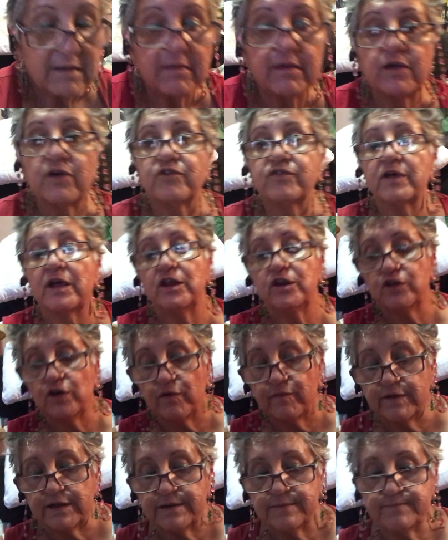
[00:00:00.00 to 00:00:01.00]
because I
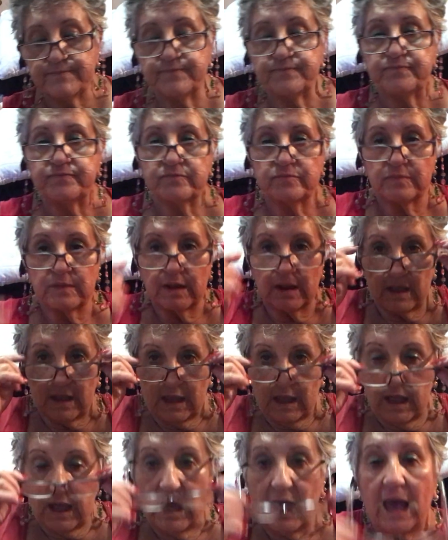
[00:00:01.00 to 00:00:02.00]
love it.
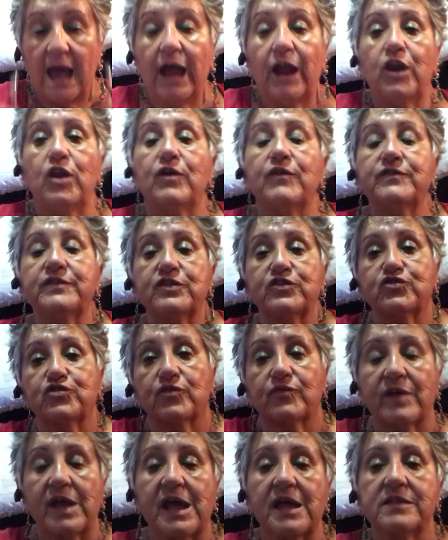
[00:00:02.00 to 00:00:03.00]
I love the
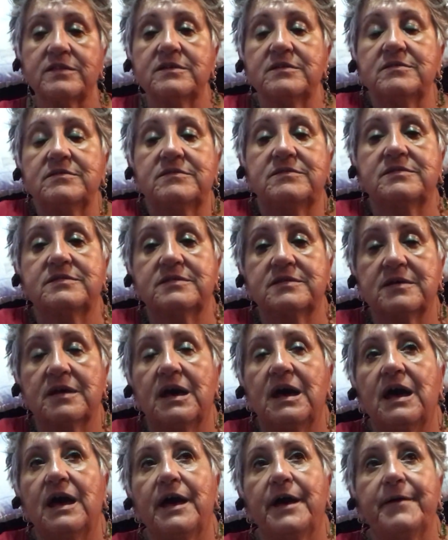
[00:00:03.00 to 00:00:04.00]
surroundings.
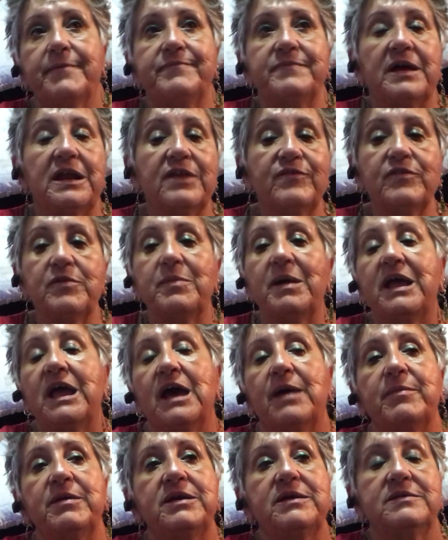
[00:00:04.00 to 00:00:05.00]
I live in
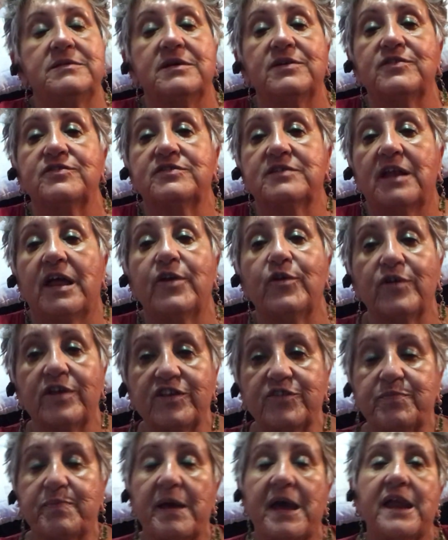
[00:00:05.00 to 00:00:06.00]
Miami. There's a lot of
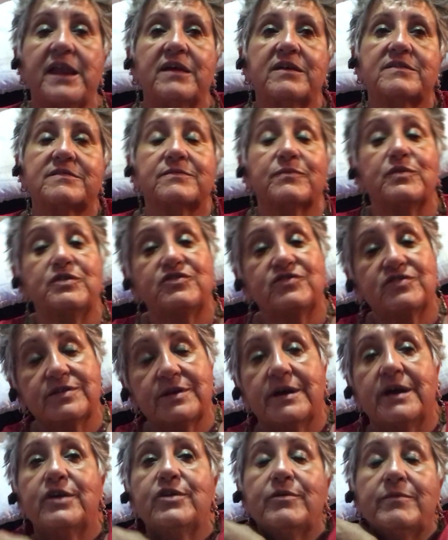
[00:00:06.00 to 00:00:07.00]
Hispanics, which
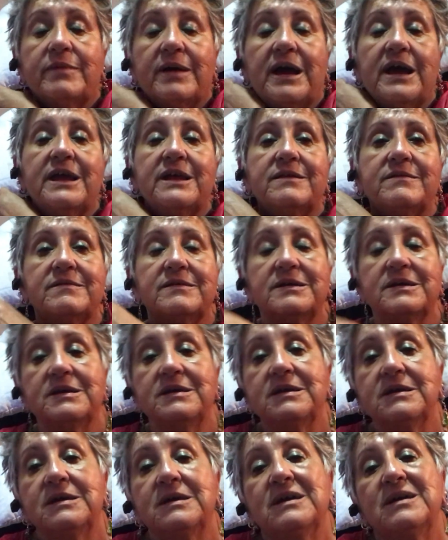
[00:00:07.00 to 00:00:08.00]
I don't mind.
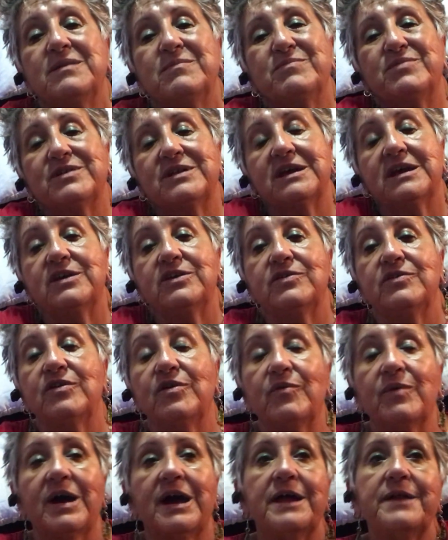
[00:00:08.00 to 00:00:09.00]
But hey, you
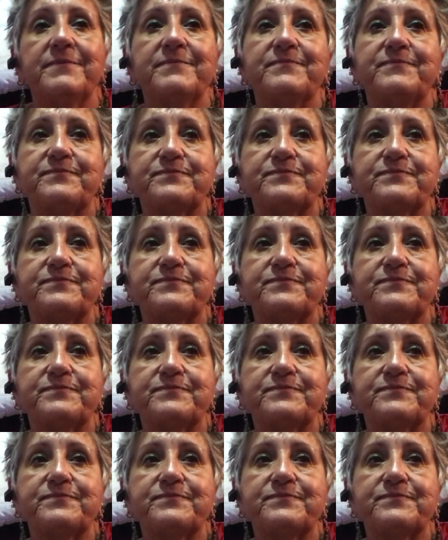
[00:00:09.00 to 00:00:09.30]
know what?